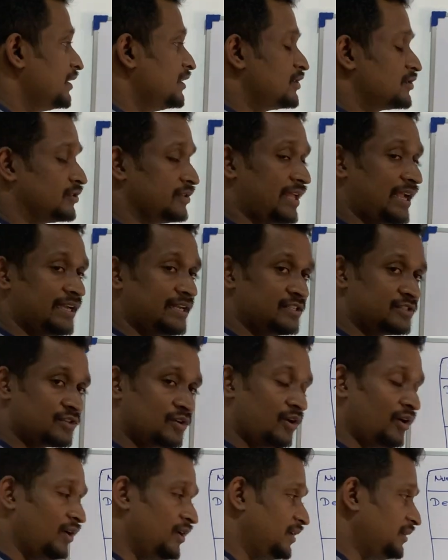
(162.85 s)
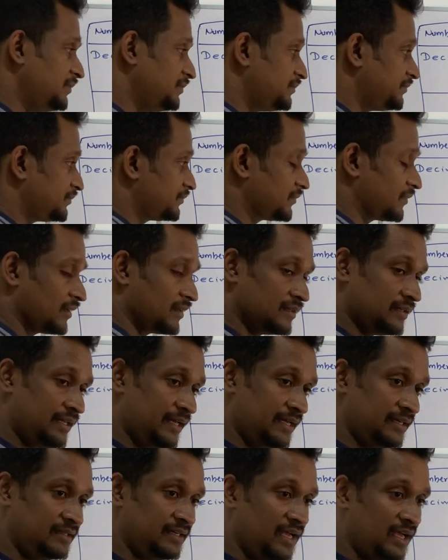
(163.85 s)
So that is called,
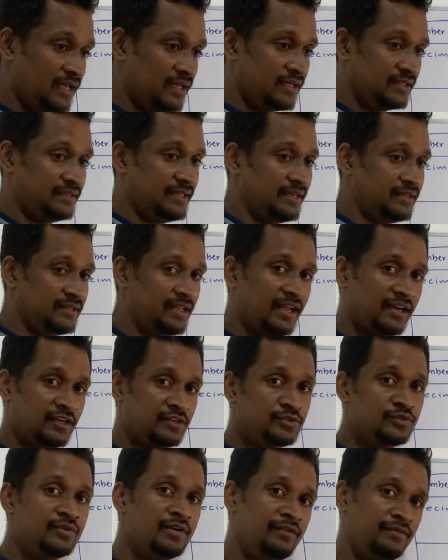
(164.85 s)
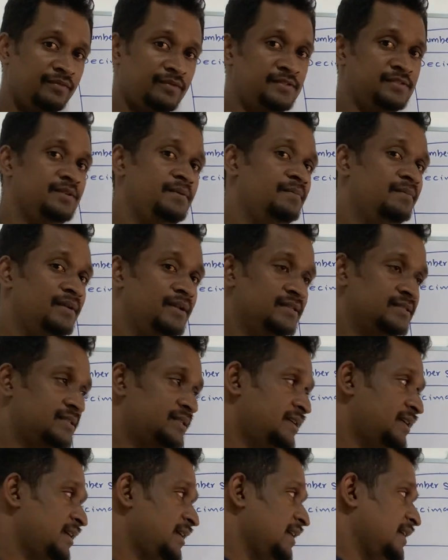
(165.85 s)
then there are 2 different symbols.